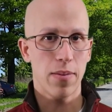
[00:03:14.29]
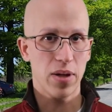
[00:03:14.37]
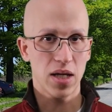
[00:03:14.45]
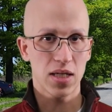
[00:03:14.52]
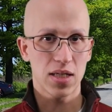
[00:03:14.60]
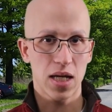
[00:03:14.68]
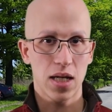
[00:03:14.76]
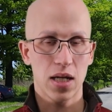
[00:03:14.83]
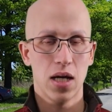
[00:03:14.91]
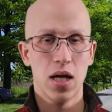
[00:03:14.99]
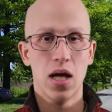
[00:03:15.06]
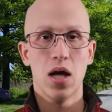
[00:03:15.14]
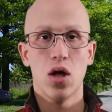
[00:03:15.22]
That being
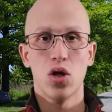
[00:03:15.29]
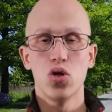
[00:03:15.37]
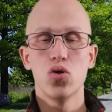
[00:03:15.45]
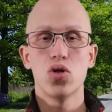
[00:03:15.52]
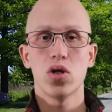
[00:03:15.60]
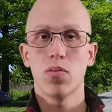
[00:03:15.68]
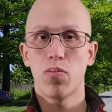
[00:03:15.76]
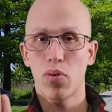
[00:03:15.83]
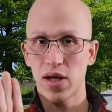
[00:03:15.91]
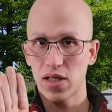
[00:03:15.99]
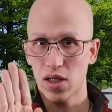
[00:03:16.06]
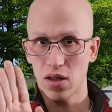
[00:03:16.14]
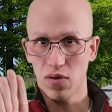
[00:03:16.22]
said, you should
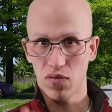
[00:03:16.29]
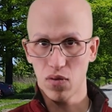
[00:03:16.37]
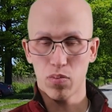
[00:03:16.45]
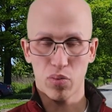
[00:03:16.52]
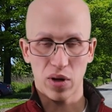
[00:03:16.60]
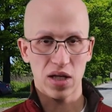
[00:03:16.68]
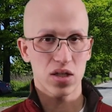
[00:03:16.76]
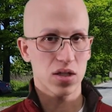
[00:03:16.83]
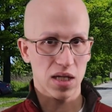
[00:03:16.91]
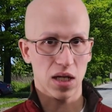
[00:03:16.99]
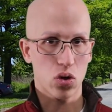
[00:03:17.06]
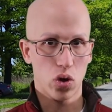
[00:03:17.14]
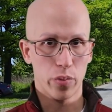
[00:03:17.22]
press on the foot brake
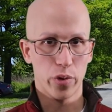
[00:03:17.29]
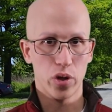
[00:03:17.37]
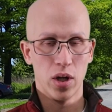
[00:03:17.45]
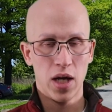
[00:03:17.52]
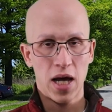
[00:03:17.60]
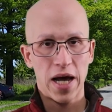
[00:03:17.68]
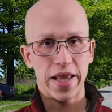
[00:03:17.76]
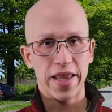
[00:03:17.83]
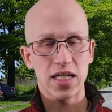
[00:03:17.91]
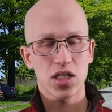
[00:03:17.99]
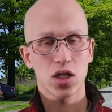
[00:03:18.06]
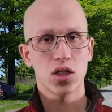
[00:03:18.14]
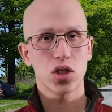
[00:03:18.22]
just like normal,
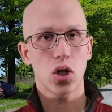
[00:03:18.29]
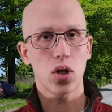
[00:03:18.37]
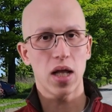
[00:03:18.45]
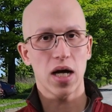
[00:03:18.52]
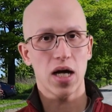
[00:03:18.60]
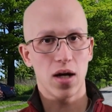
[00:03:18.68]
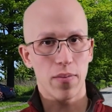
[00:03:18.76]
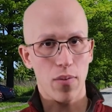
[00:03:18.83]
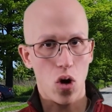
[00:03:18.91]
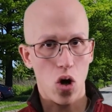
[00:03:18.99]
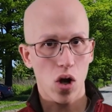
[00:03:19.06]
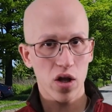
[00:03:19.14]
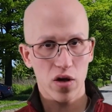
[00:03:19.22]
and that's going to start locking
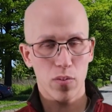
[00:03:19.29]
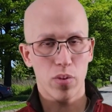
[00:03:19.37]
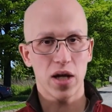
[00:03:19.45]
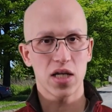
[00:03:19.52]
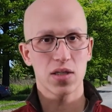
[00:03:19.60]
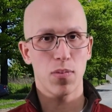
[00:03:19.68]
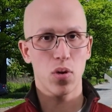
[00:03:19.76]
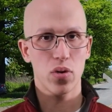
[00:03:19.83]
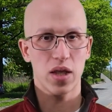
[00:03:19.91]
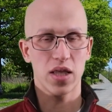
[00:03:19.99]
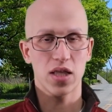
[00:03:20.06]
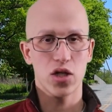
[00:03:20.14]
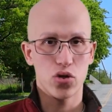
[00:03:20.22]
up all your brakes,
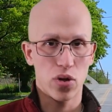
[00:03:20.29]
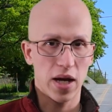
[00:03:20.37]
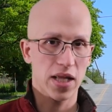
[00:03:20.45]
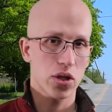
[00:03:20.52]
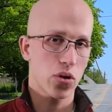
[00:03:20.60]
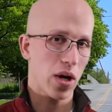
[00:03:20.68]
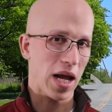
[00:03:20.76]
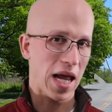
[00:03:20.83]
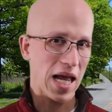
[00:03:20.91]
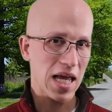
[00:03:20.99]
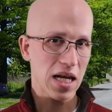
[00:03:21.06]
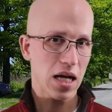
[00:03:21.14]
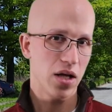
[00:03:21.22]
both on the tractor
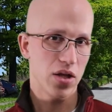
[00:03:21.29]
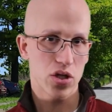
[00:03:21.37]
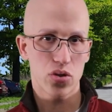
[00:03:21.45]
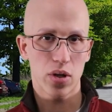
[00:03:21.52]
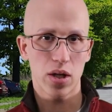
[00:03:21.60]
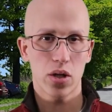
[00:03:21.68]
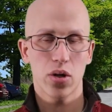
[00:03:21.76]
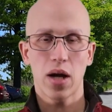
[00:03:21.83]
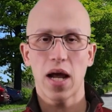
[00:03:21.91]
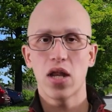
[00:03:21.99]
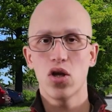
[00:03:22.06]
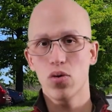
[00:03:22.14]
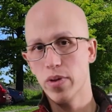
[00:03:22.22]
and on the
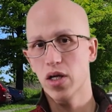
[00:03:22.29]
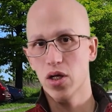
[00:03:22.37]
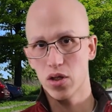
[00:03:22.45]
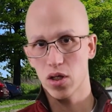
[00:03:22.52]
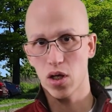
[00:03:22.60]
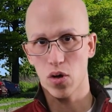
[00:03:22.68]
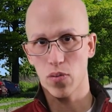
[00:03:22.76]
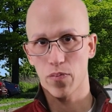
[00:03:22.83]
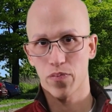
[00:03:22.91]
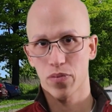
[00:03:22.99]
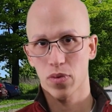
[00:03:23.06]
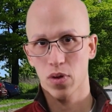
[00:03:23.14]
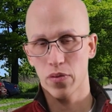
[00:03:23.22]
trailer, and you'll be good to go,
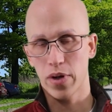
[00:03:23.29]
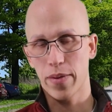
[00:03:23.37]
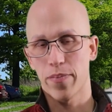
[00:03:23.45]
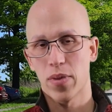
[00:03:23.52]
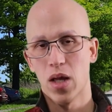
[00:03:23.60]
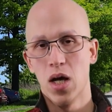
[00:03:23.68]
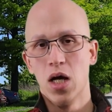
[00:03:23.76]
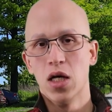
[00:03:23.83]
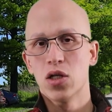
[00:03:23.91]
right?